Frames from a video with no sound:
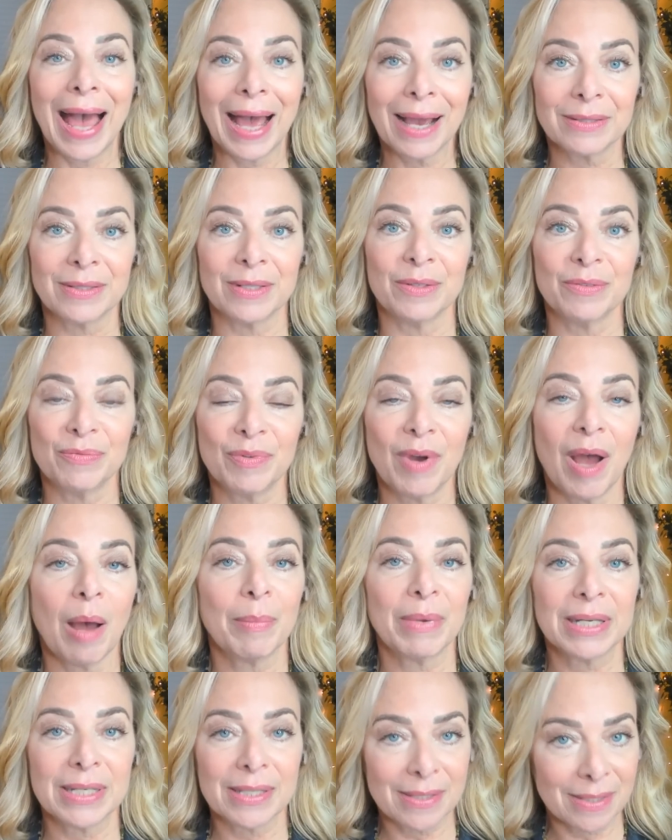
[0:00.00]
active
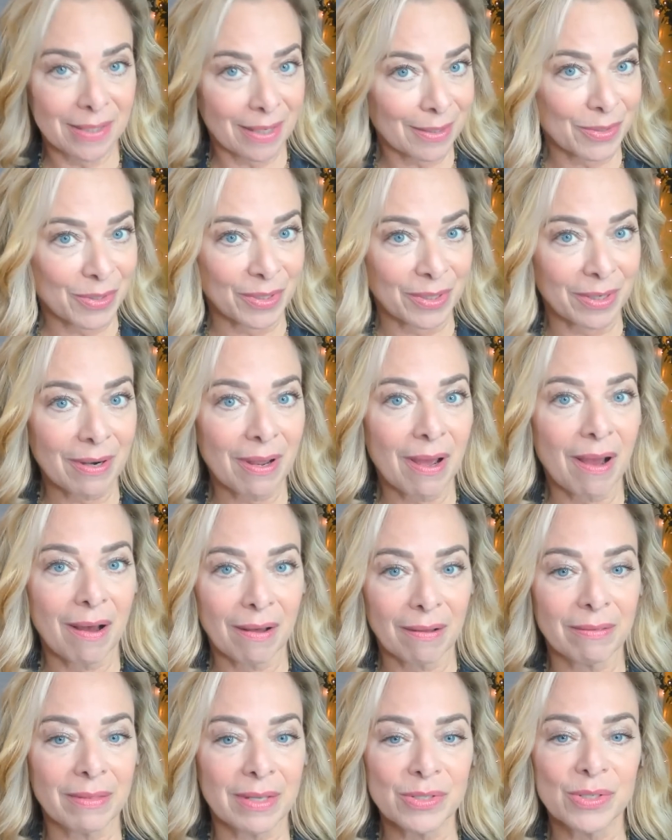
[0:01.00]
comment section
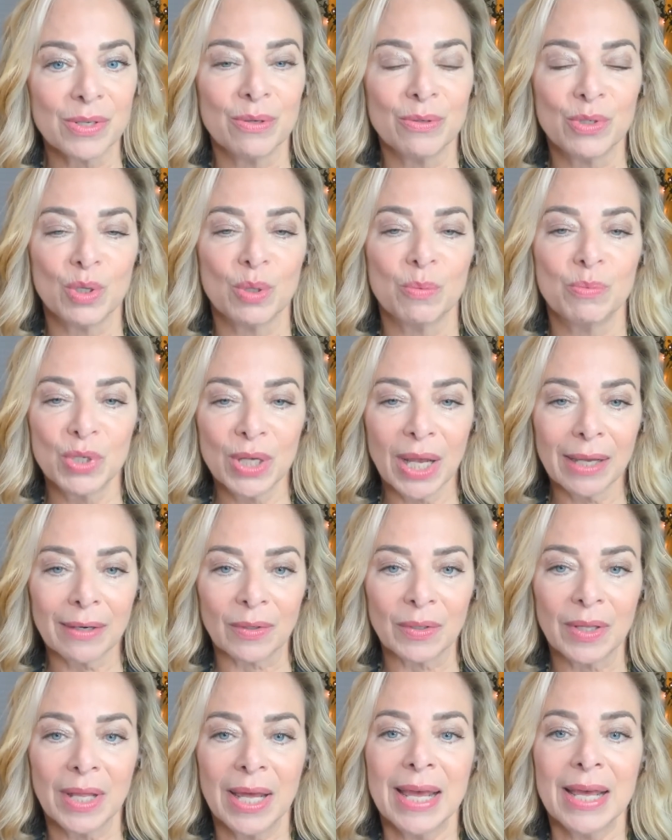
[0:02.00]
on this YouTube
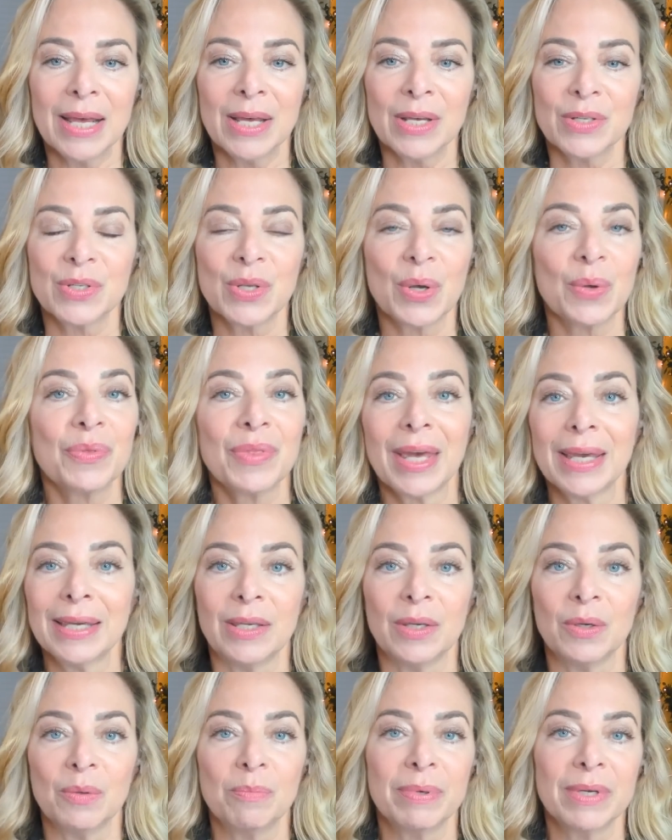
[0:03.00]
channel. So
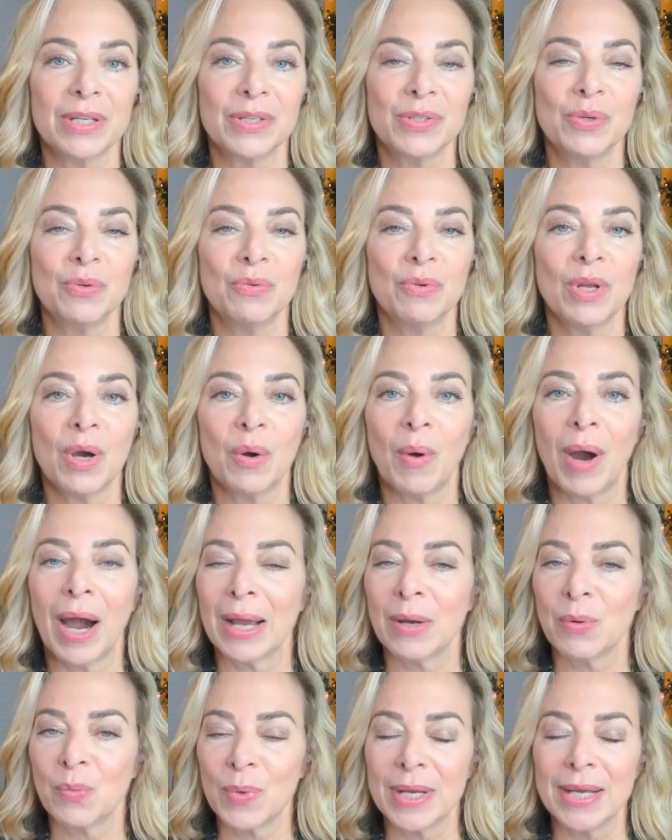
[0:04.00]
thank you, because you know
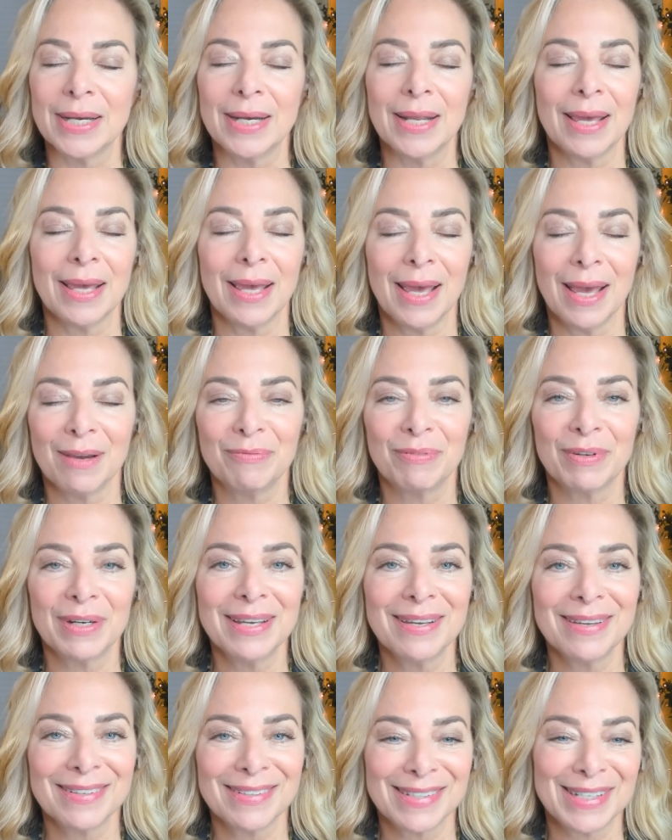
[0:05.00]
I read
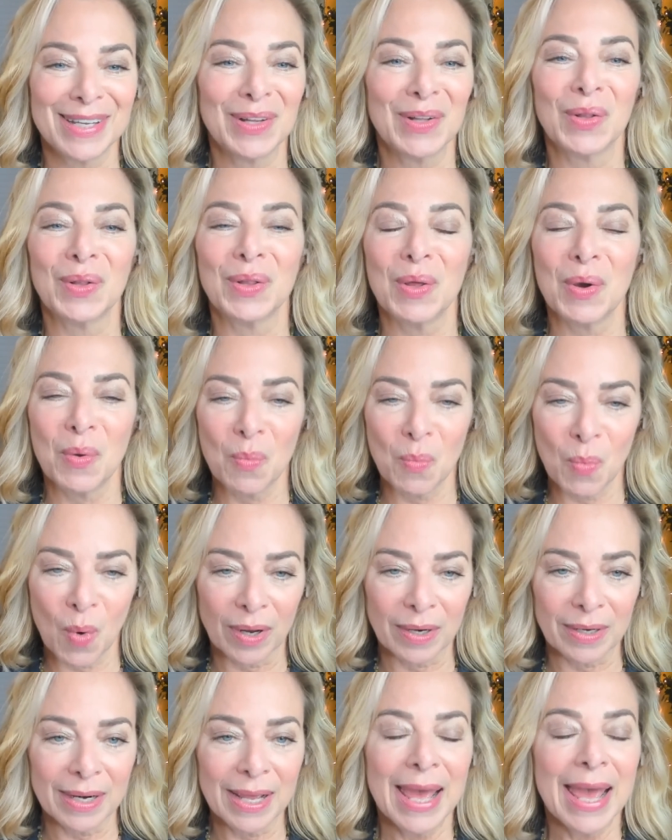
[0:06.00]
every single
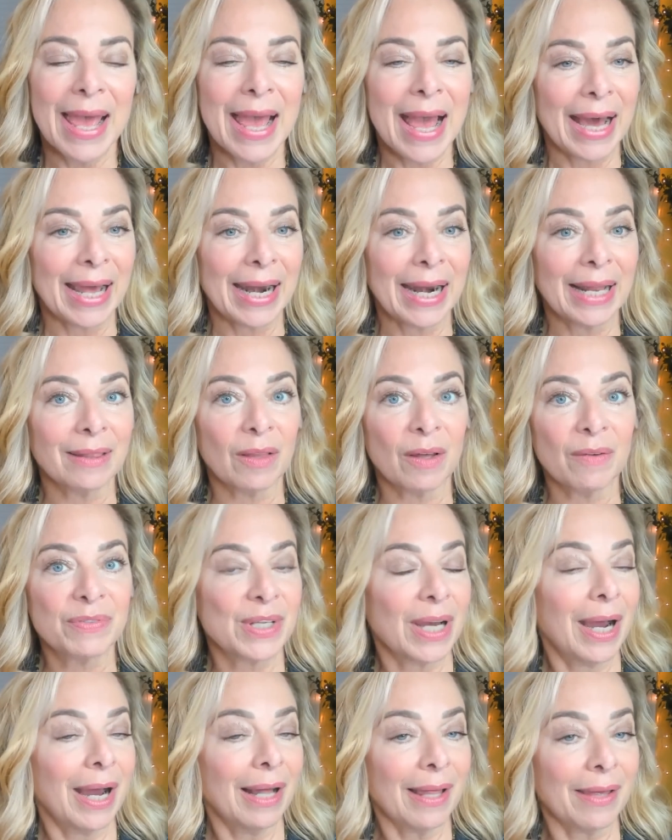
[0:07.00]
one and I love
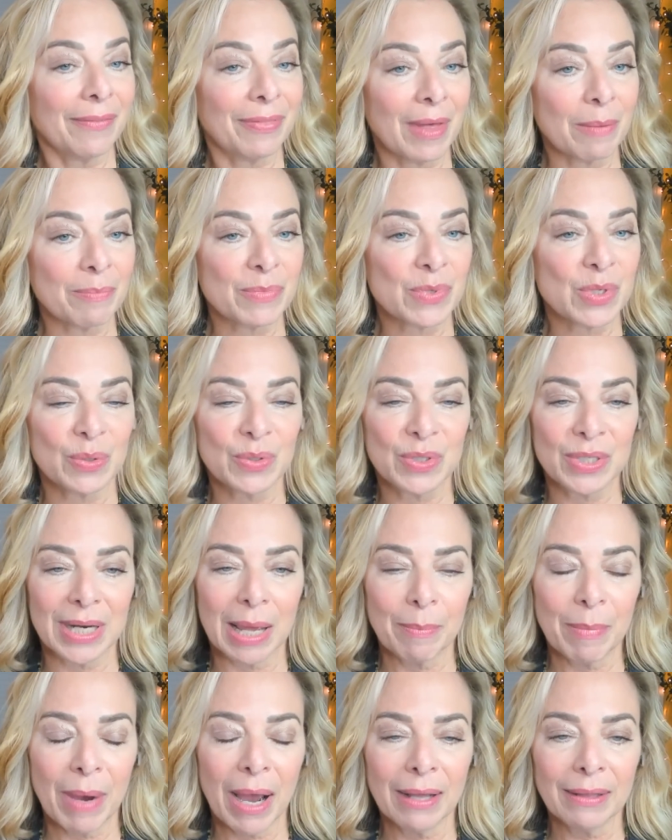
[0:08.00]
to highlight them. So
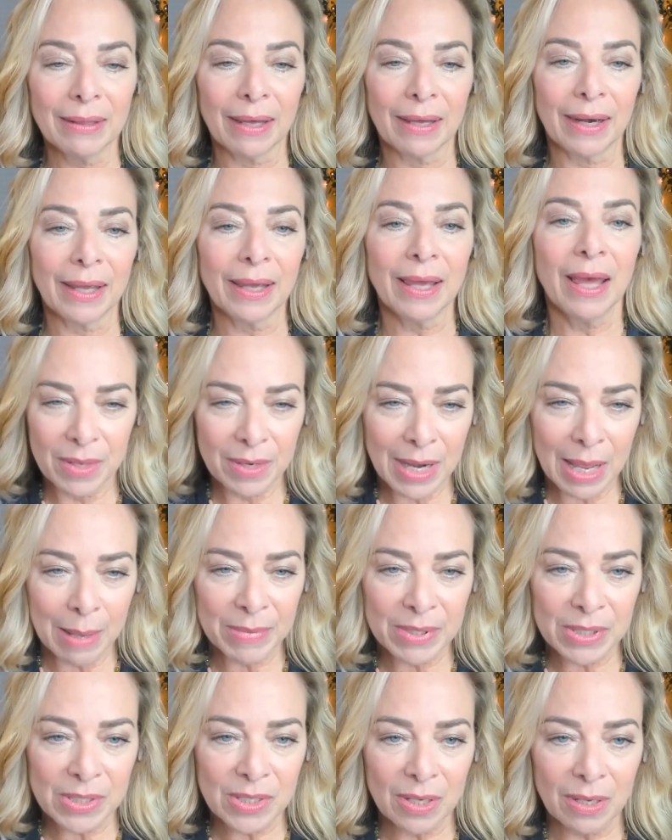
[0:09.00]
today I'm highlighting, the
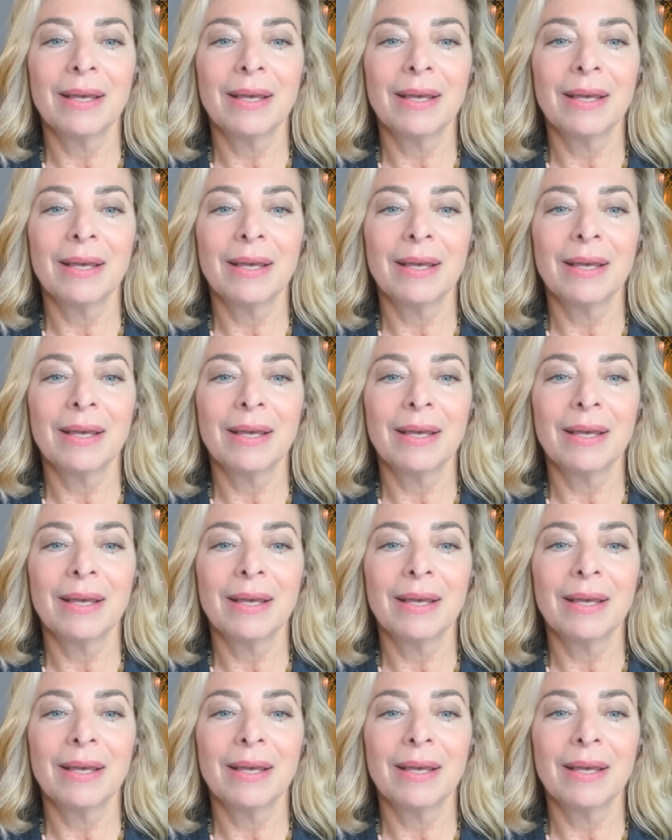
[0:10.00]
name is